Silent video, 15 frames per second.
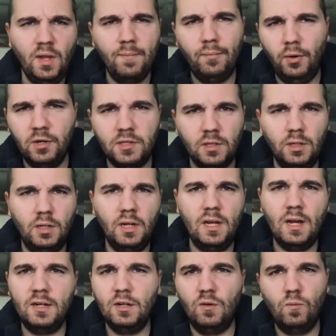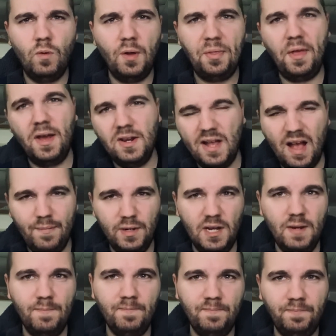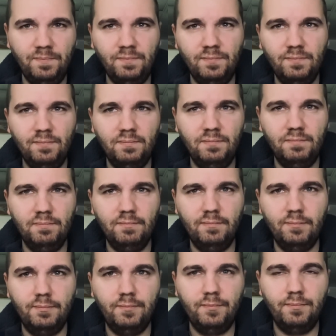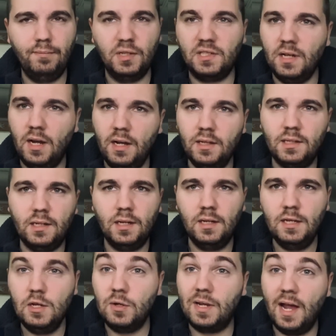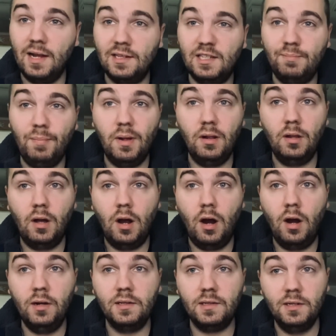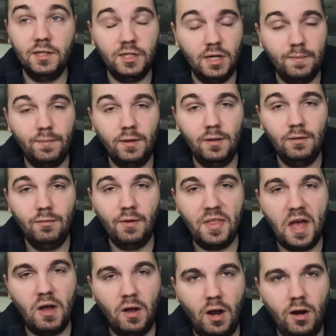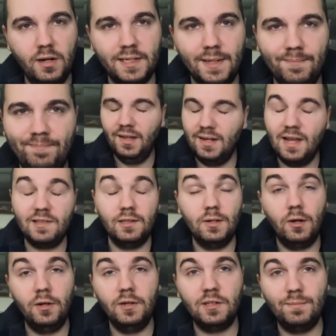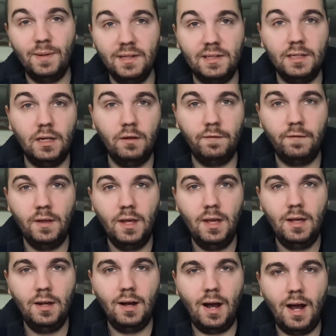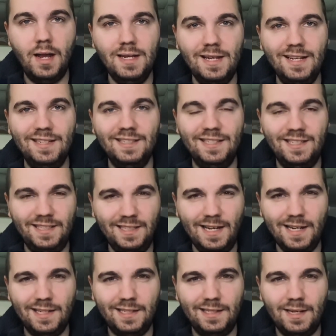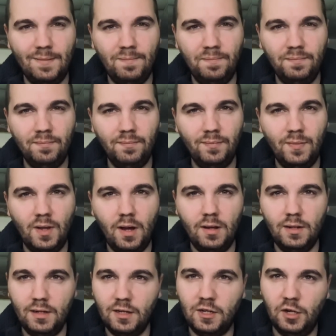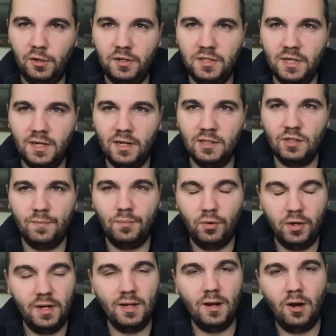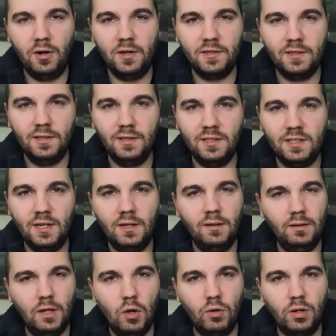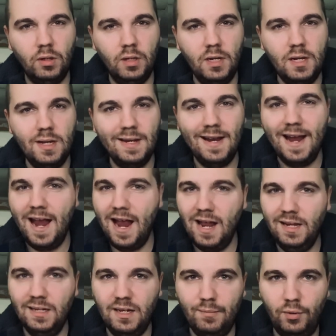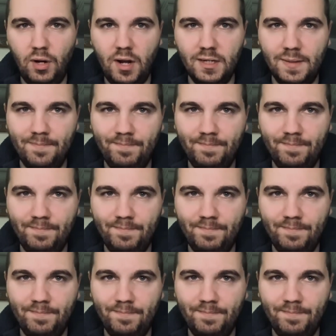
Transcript: Personally, I don't want that happening. Besides, you can't spell artisanship without art, and as an artist myself, I insist on encouraging and supporting artisans locally and abroad.